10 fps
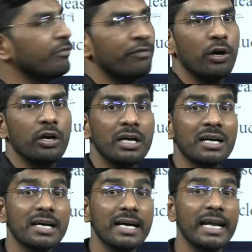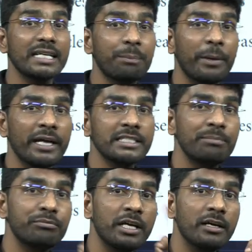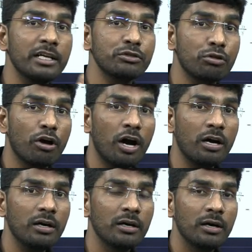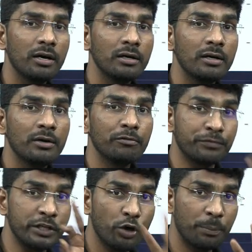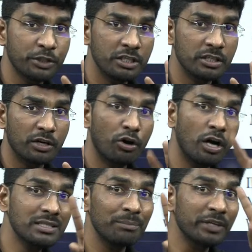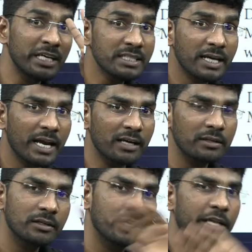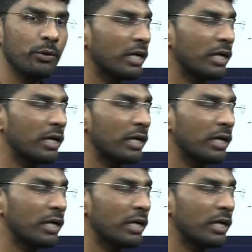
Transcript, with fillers: the following correct pair something is wrong three options are wrong something is correct can you